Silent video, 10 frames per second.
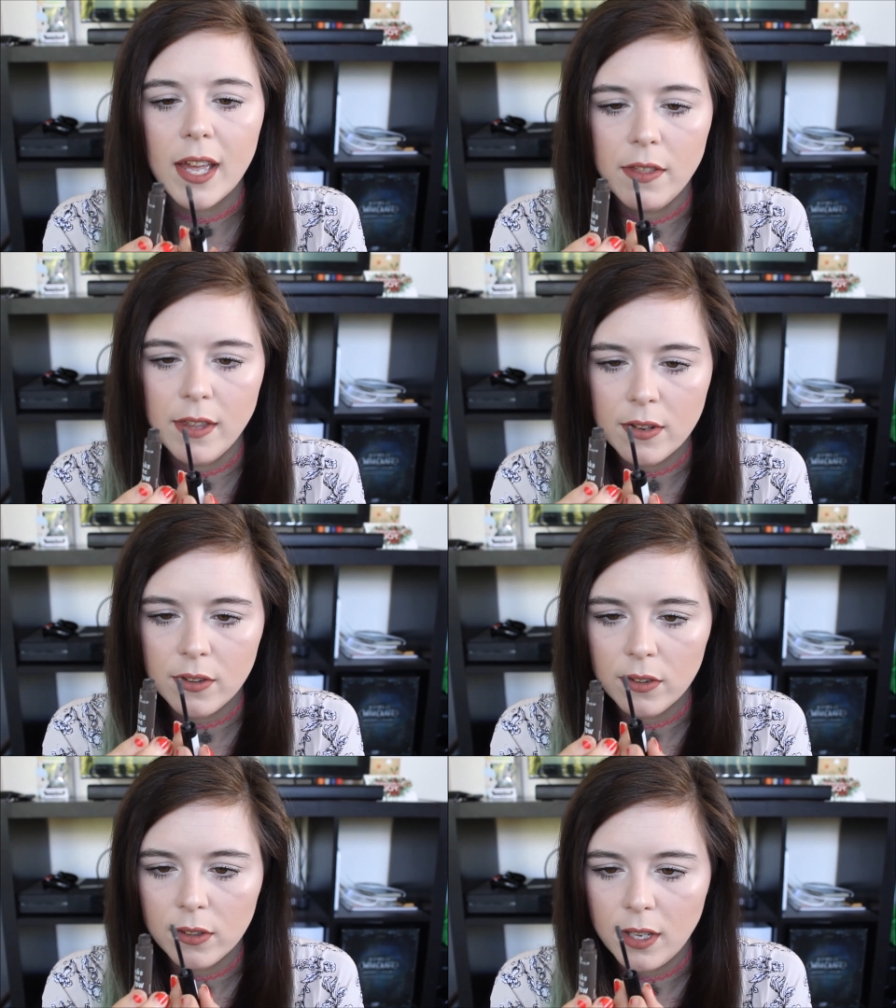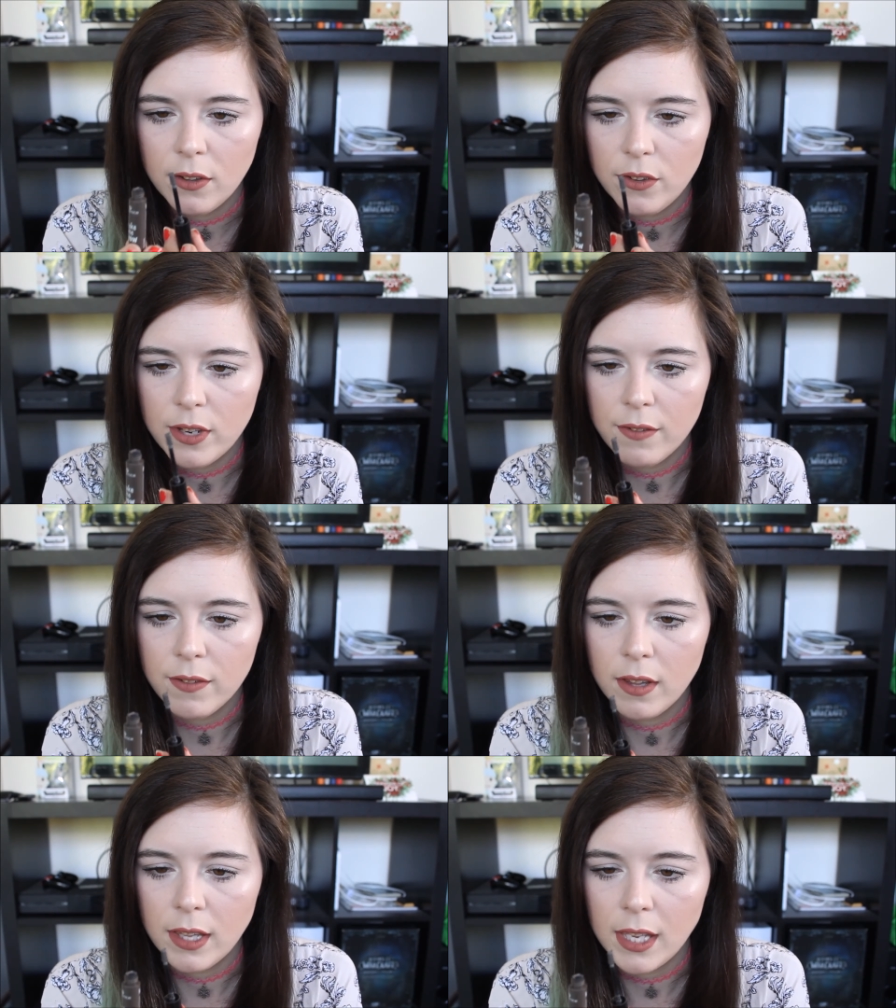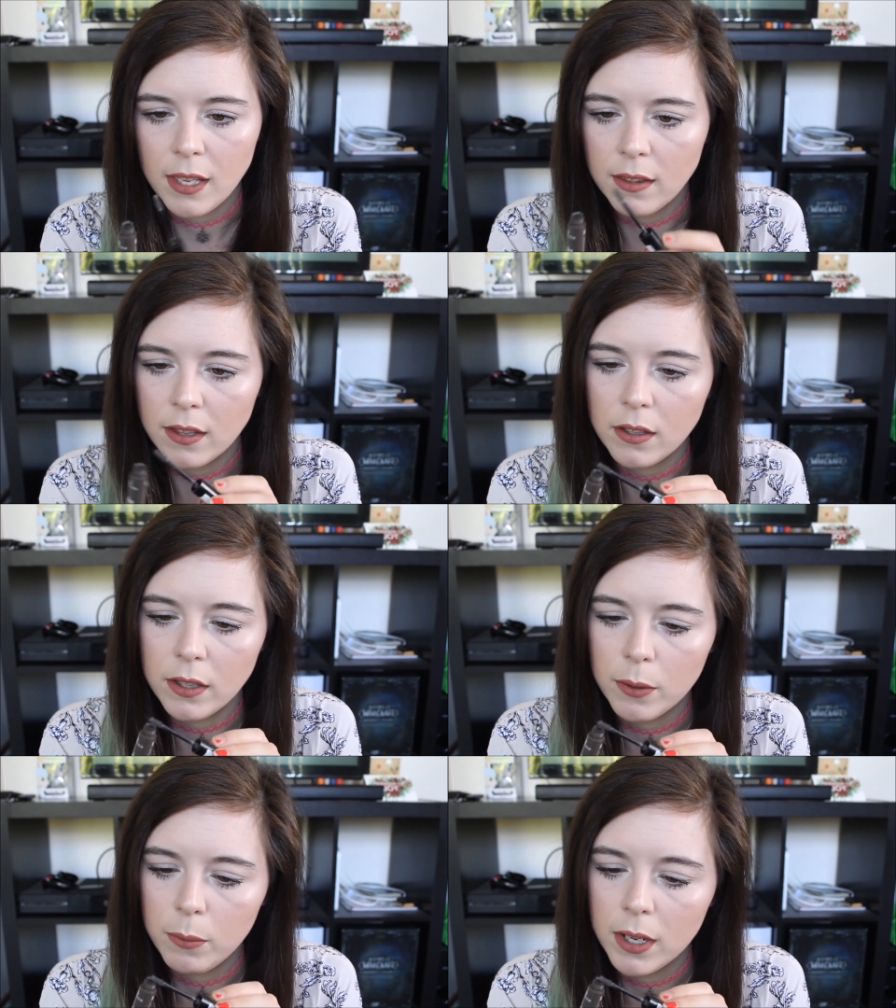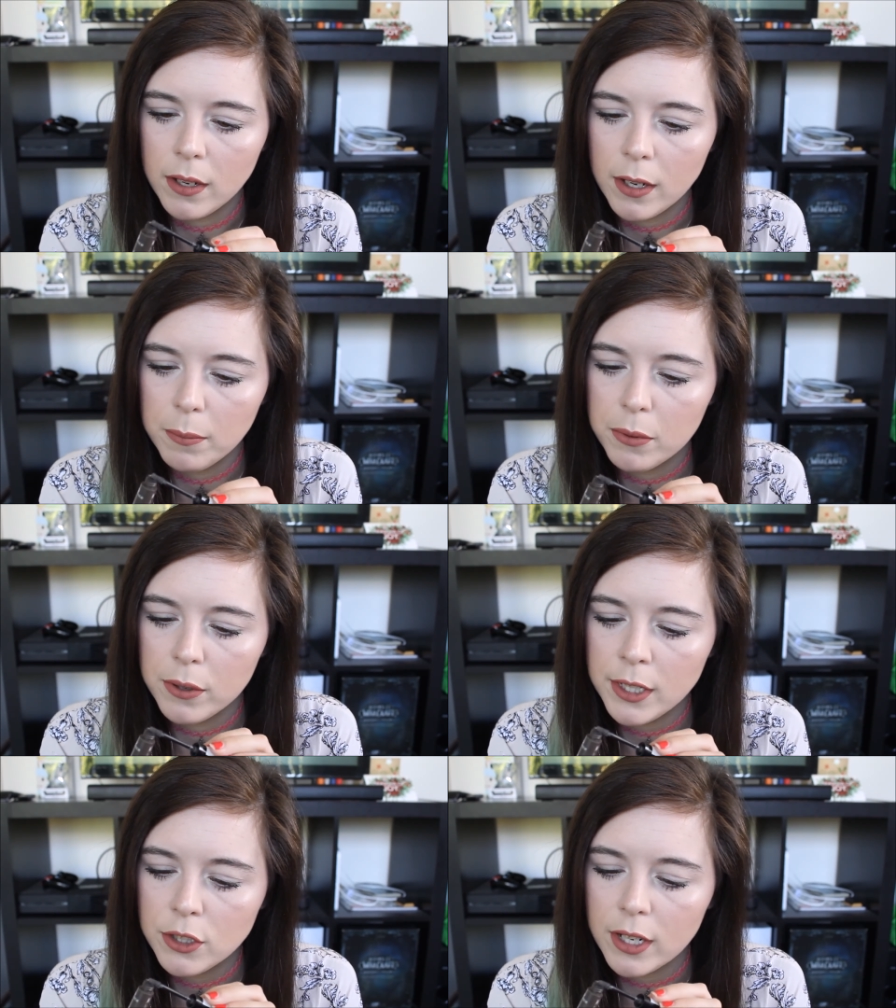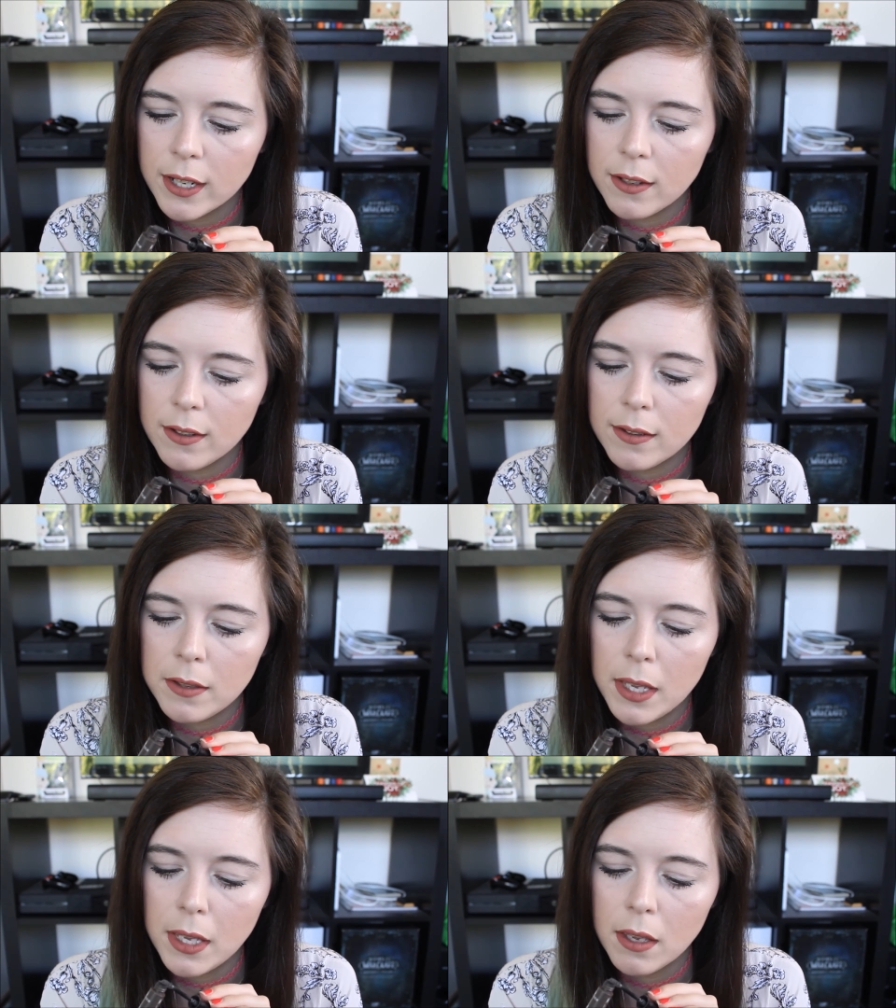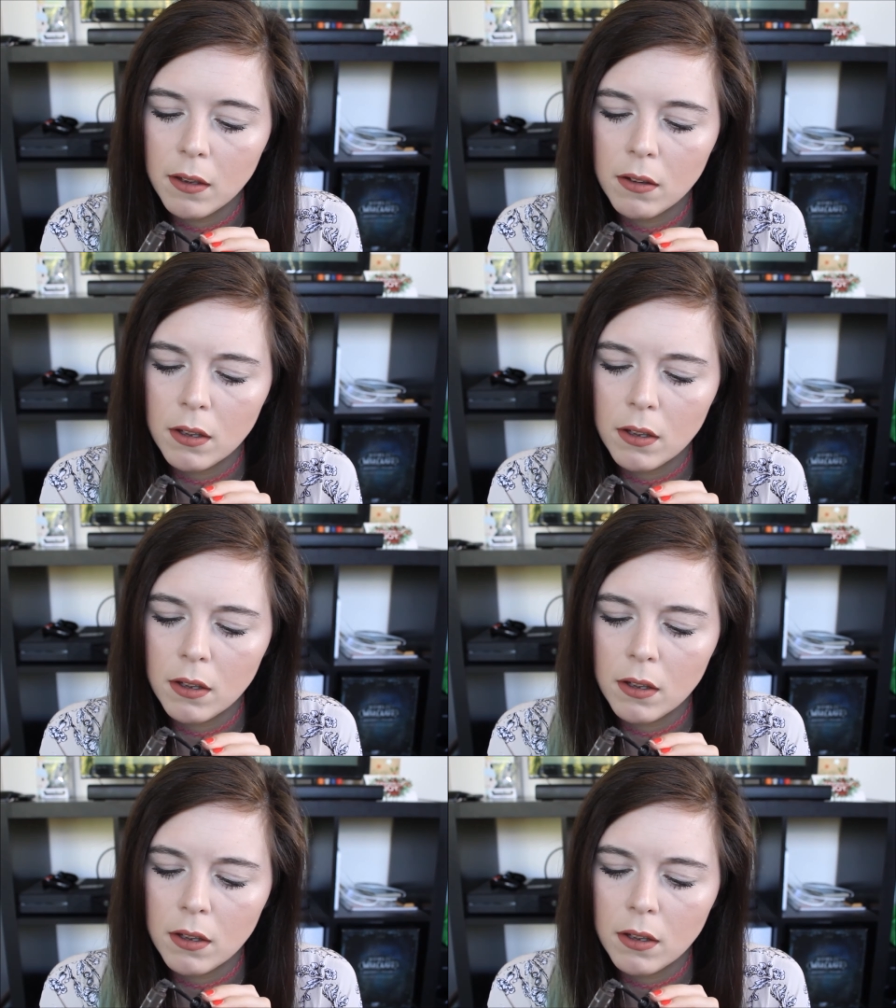and this is definitely the glitter one. I'm pretty sure I can see.